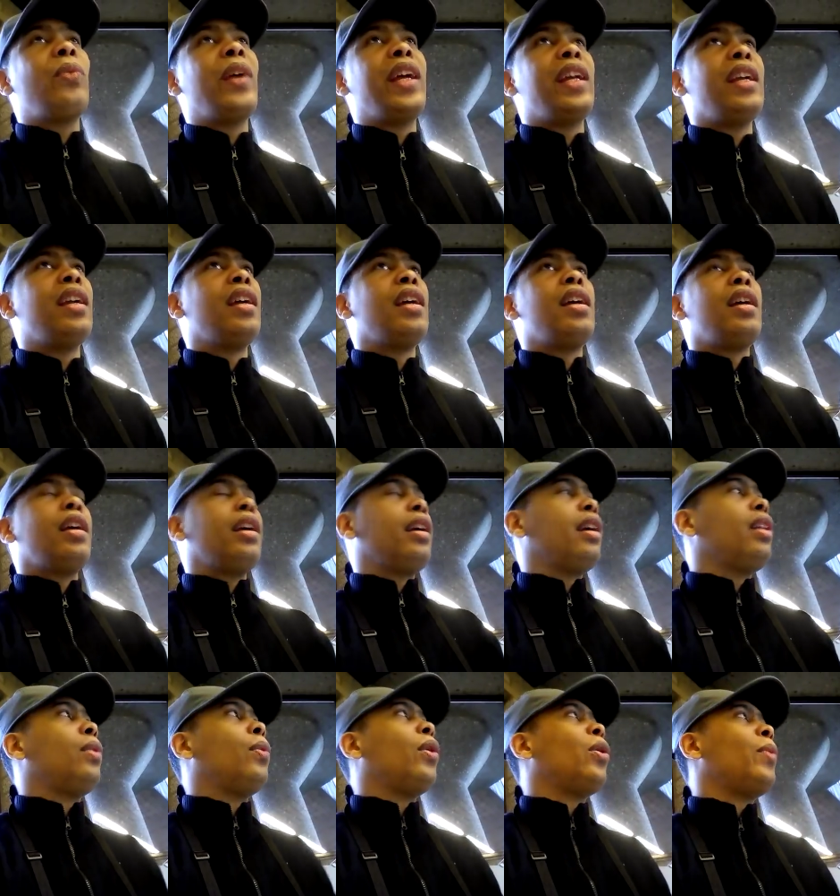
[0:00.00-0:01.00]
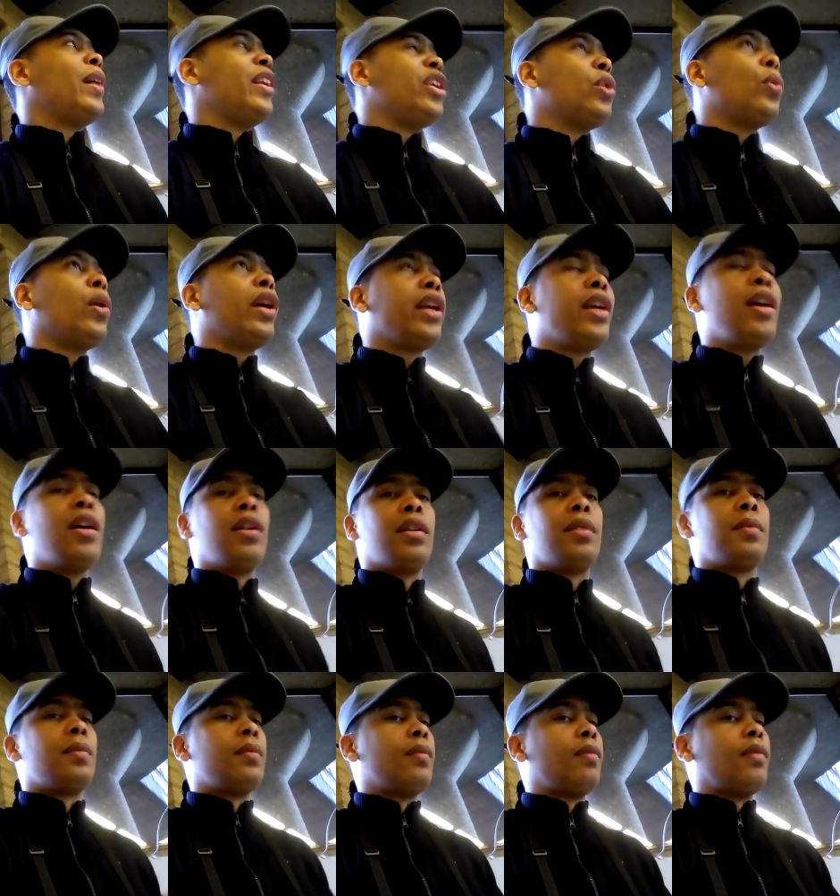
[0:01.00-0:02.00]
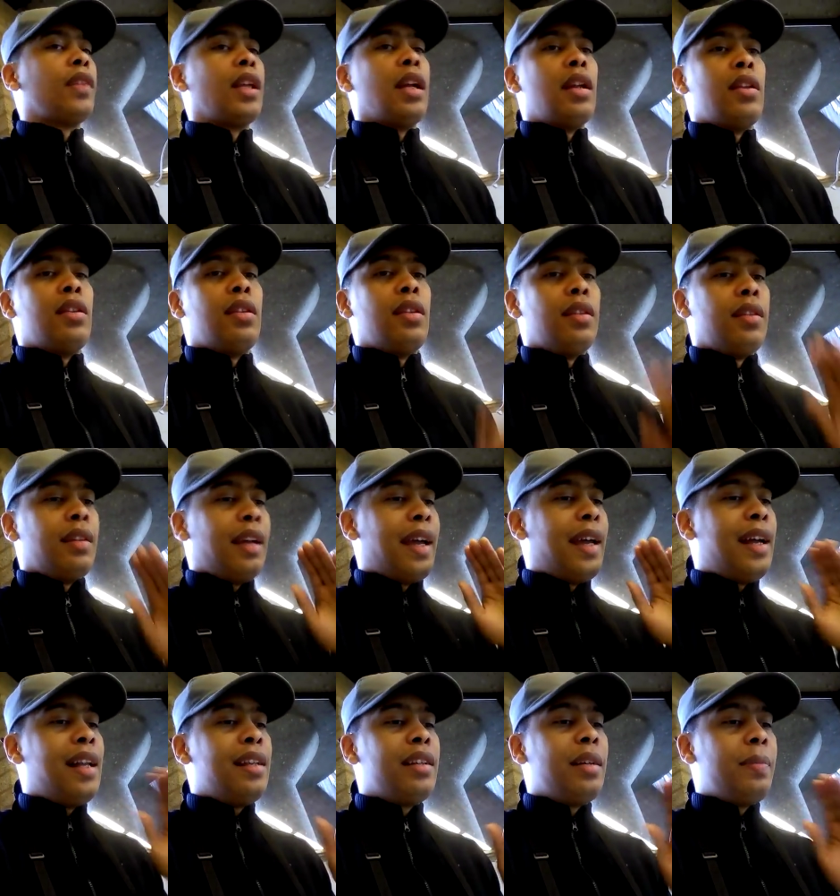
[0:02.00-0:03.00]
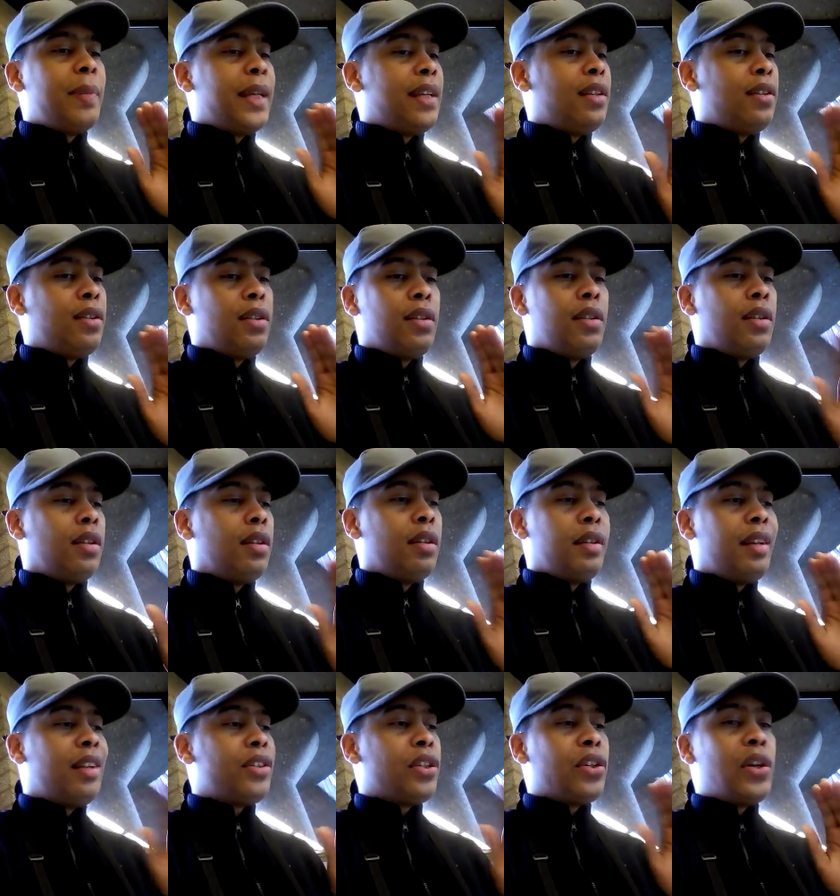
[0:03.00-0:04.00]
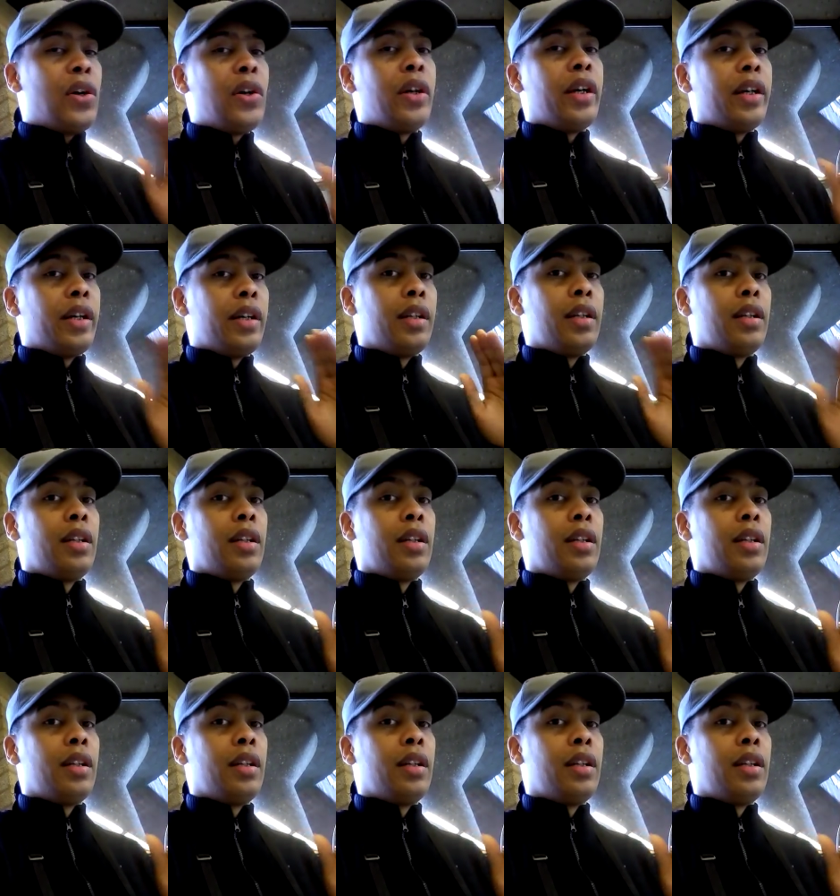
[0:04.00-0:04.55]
way it were when you were young. The elder men, they also younger.